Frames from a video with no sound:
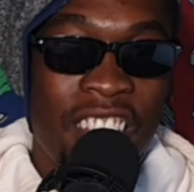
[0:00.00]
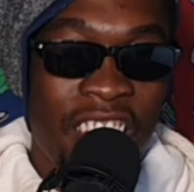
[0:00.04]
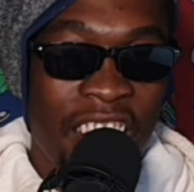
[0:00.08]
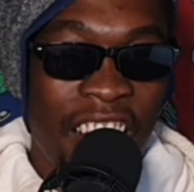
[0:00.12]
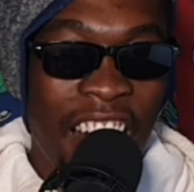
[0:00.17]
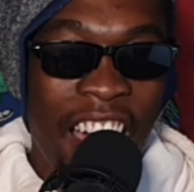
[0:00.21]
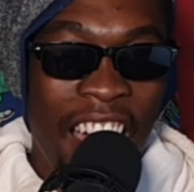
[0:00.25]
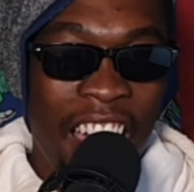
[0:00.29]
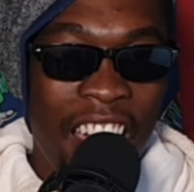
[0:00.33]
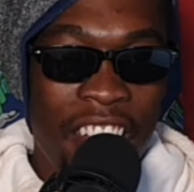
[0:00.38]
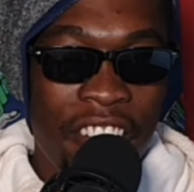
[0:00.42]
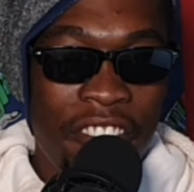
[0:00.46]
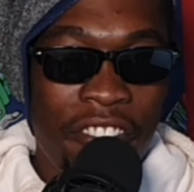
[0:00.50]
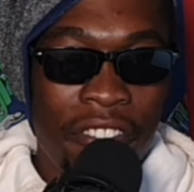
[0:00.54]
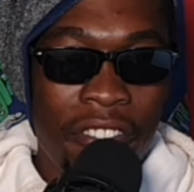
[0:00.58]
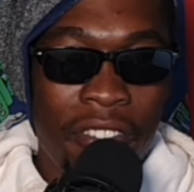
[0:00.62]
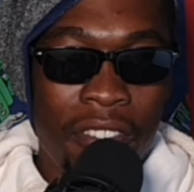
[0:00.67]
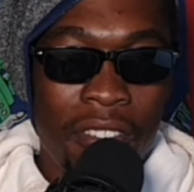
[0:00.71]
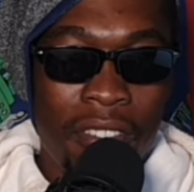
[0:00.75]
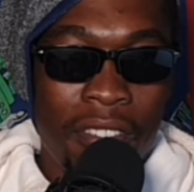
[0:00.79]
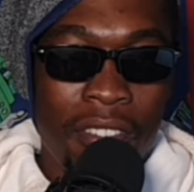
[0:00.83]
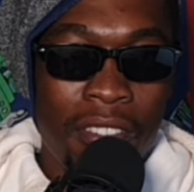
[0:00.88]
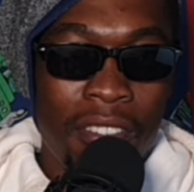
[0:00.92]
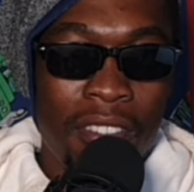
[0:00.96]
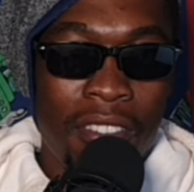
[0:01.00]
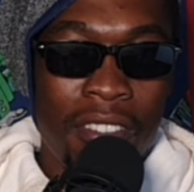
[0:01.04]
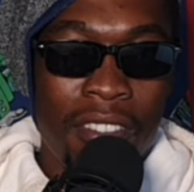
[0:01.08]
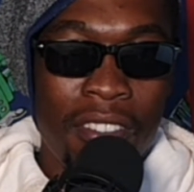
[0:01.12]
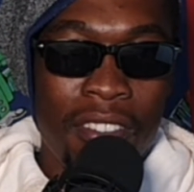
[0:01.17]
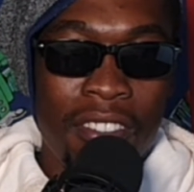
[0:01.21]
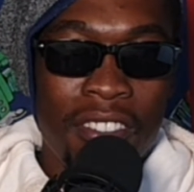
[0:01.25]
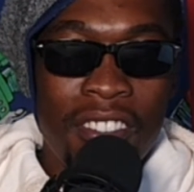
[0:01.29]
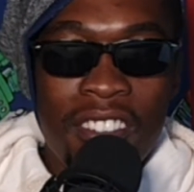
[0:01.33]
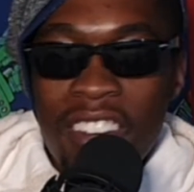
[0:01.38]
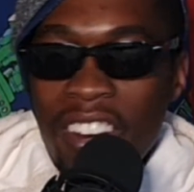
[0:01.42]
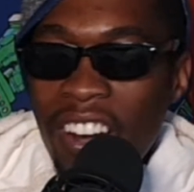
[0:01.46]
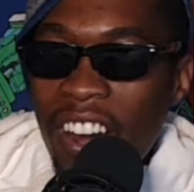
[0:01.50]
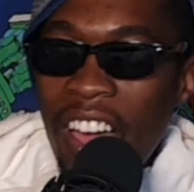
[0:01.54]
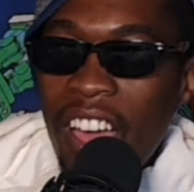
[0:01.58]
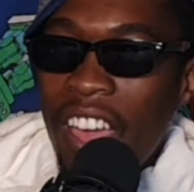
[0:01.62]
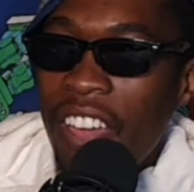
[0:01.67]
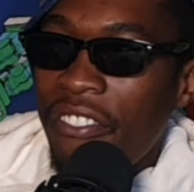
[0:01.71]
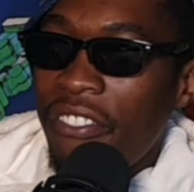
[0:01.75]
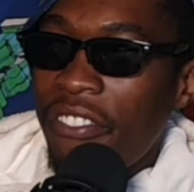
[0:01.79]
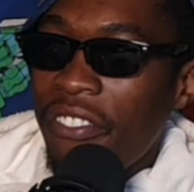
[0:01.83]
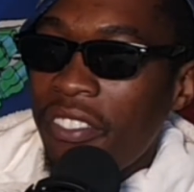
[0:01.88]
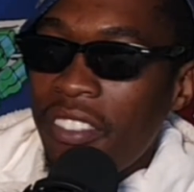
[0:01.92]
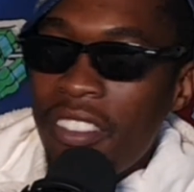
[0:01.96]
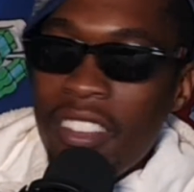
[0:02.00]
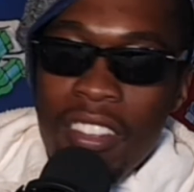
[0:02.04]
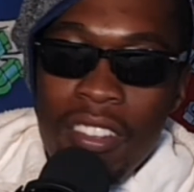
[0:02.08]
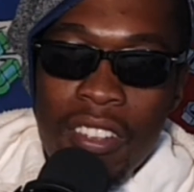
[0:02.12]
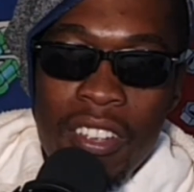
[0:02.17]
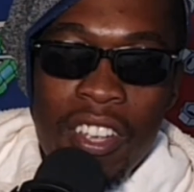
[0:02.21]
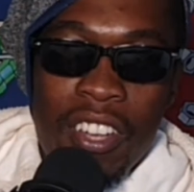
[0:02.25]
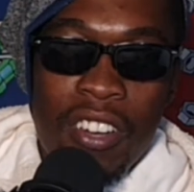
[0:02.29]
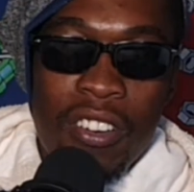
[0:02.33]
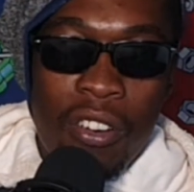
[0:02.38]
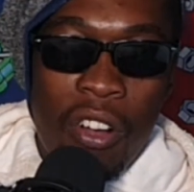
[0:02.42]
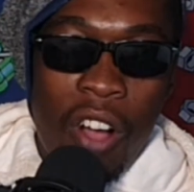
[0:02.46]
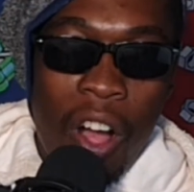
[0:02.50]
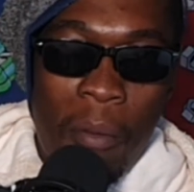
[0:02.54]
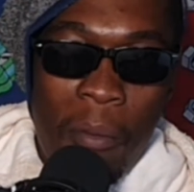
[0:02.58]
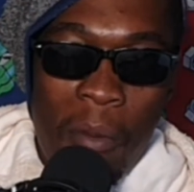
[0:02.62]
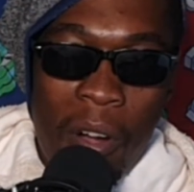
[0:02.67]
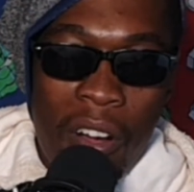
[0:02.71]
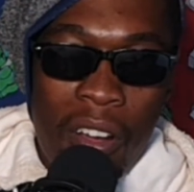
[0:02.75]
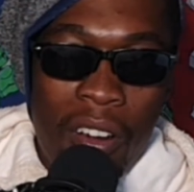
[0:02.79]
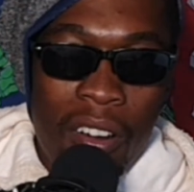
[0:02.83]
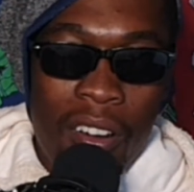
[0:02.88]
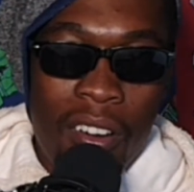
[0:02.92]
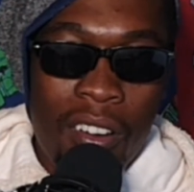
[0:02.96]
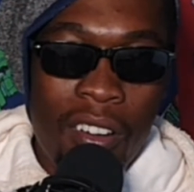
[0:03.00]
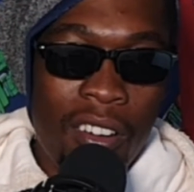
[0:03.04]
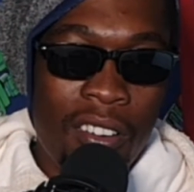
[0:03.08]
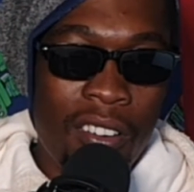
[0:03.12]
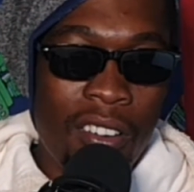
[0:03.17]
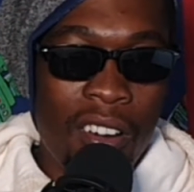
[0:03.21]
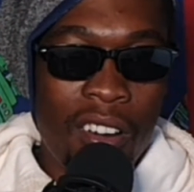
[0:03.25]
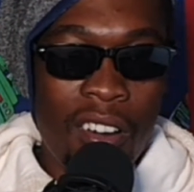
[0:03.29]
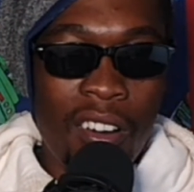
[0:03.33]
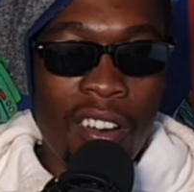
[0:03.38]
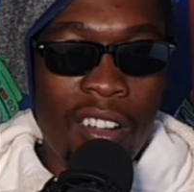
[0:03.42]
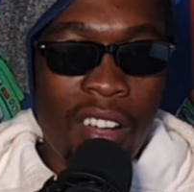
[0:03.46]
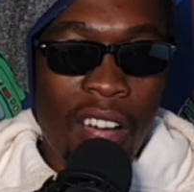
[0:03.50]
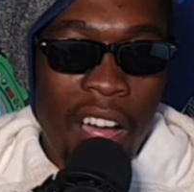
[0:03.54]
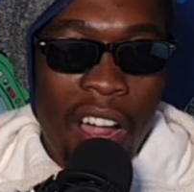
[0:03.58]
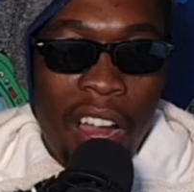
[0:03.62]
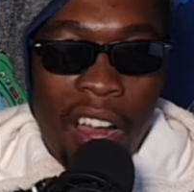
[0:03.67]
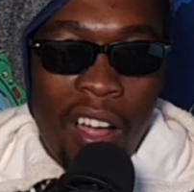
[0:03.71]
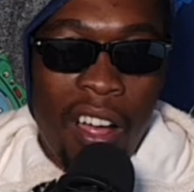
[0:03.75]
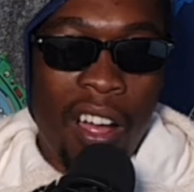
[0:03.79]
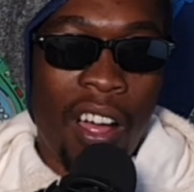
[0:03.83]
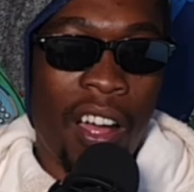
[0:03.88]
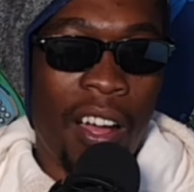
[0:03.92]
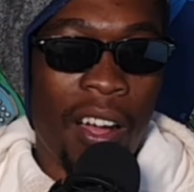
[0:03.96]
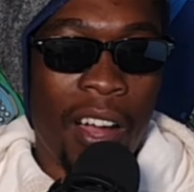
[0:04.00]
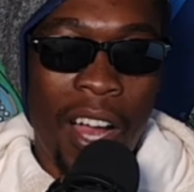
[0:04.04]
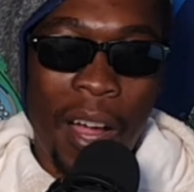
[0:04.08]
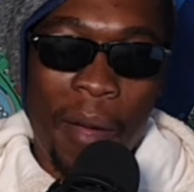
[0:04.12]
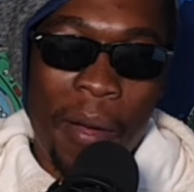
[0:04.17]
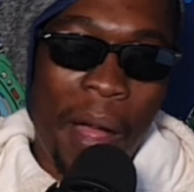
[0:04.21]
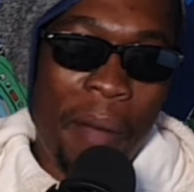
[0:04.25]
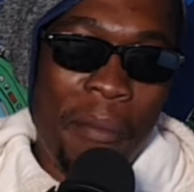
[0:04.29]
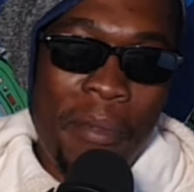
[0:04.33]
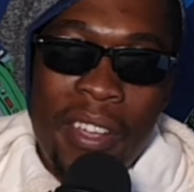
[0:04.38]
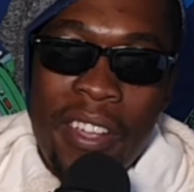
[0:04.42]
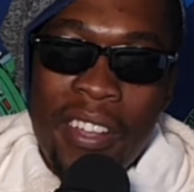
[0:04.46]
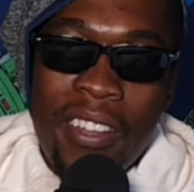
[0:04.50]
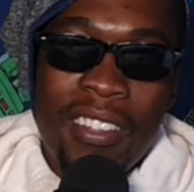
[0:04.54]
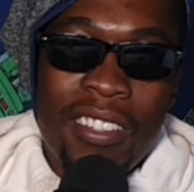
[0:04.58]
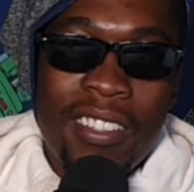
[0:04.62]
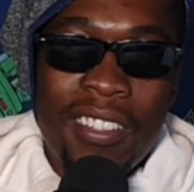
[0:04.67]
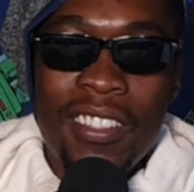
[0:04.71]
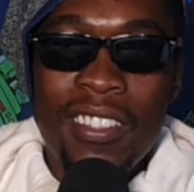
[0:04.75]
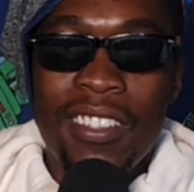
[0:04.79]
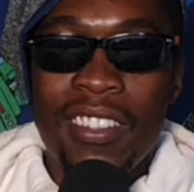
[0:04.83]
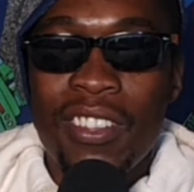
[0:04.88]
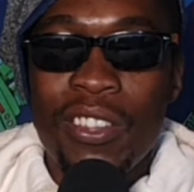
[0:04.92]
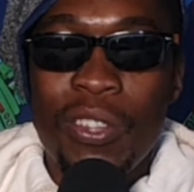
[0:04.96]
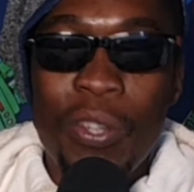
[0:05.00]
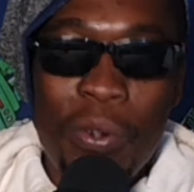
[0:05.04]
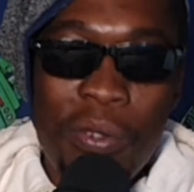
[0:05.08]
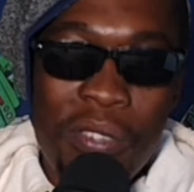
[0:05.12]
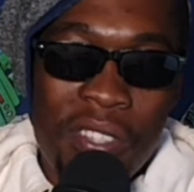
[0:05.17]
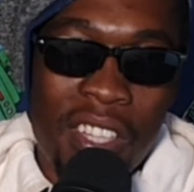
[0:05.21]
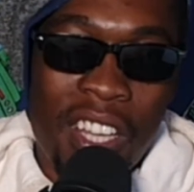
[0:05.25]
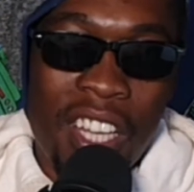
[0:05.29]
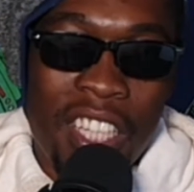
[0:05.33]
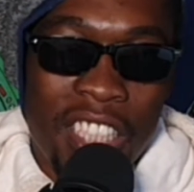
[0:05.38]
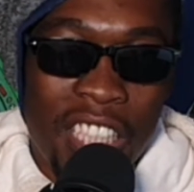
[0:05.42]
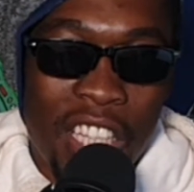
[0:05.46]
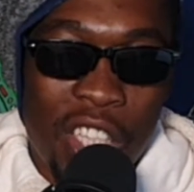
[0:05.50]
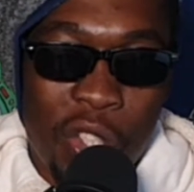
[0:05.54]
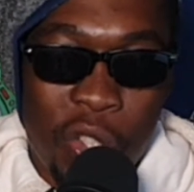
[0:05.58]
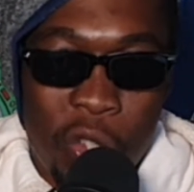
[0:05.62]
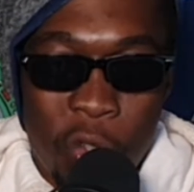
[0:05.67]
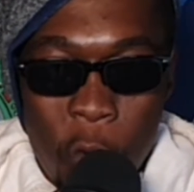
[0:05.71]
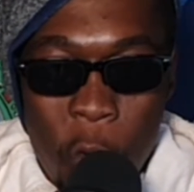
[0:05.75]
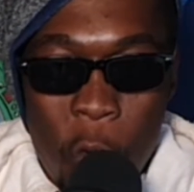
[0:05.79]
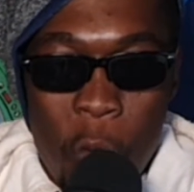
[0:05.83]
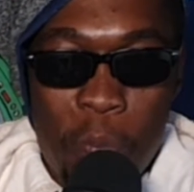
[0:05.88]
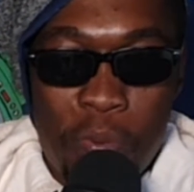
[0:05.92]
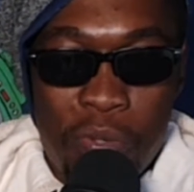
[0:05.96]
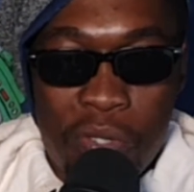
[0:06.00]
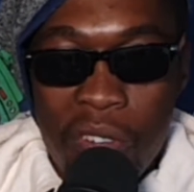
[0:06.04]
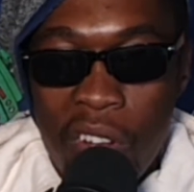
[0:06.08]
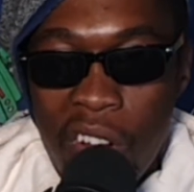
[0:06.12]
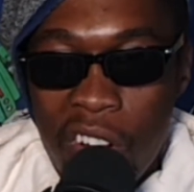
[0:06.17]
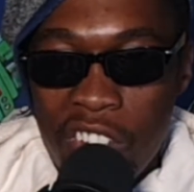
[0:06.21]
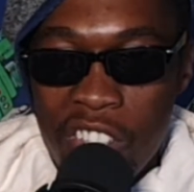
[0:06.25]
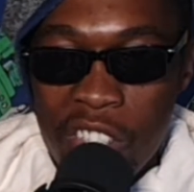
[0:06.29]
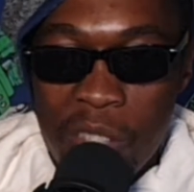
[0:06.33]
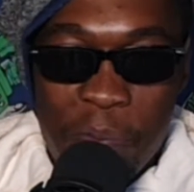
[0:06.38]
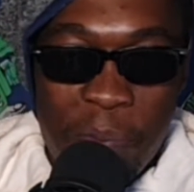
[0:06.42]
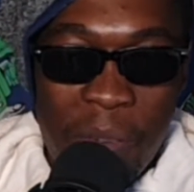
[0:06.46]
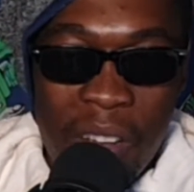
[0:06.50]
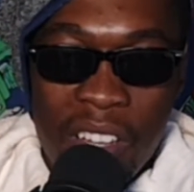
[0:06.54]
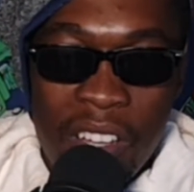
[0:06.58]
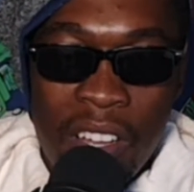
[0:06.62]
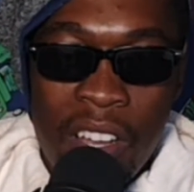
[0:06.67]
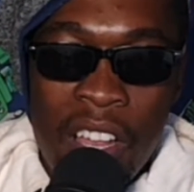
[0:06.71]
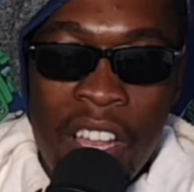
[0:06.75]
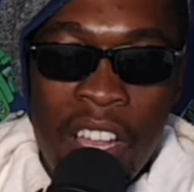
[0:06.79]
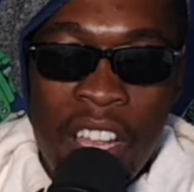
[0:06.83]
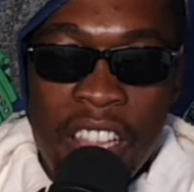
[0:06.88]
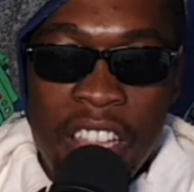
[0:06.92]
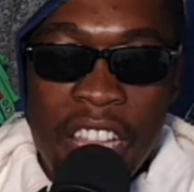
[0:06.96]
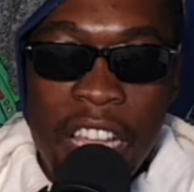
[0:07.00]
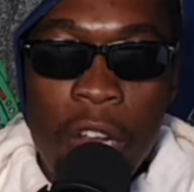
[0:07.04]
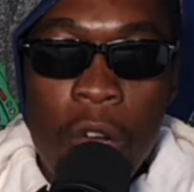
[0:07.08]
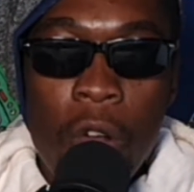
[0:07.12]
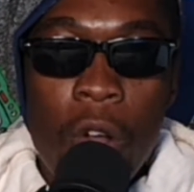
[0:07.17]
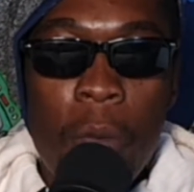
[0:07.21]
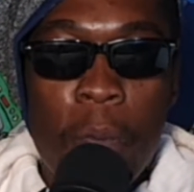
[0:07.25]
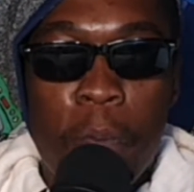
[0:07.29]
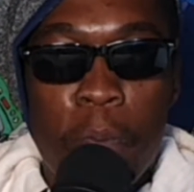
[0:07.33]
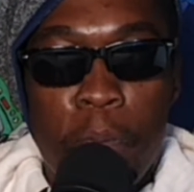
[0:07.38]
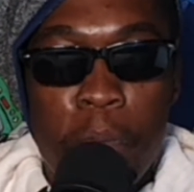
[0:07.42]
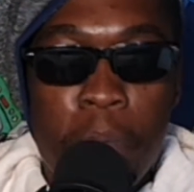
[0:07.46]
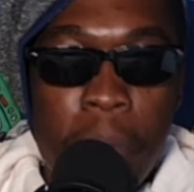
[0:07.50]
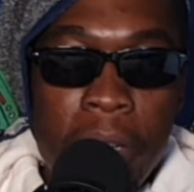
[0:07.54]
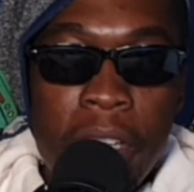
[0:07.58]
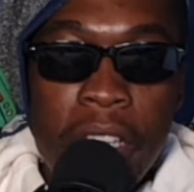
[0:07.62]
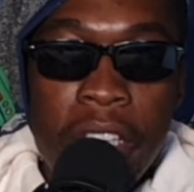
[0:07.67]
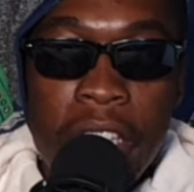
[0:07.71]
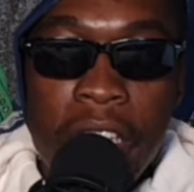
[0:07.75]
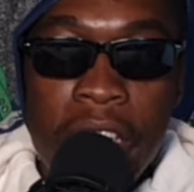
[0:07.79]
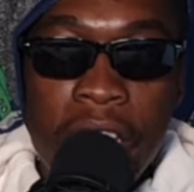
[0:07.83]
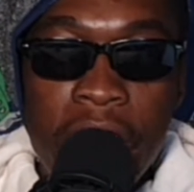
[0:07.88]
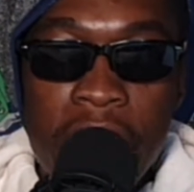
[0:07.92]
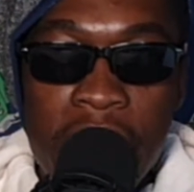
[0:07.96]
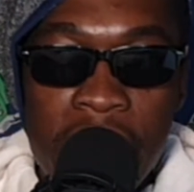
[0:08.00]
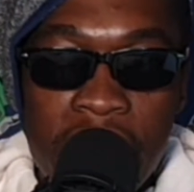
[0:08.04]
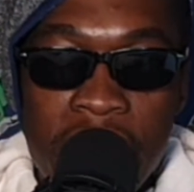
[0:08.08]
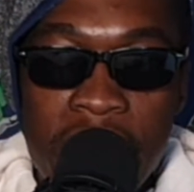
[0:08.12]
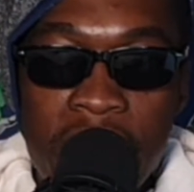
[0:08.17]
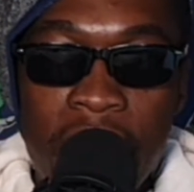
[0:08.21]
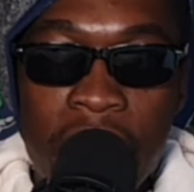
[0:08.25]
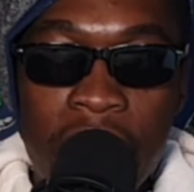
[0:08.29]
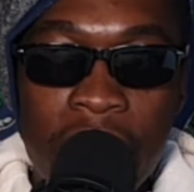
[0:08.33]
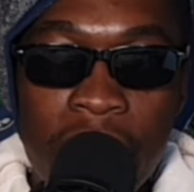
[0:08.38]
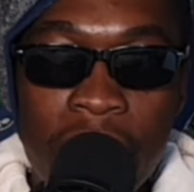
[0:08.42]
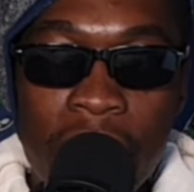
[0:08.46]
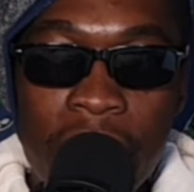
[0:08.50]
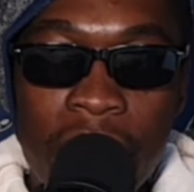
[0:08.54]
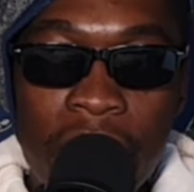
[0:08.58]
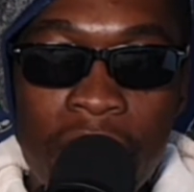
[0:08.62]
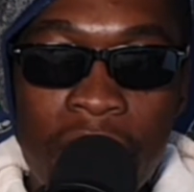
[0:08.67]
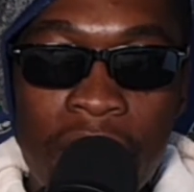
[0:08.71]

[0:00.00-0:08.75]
Drive, come on. I mean, those are just dope songs, but they're not big in SA.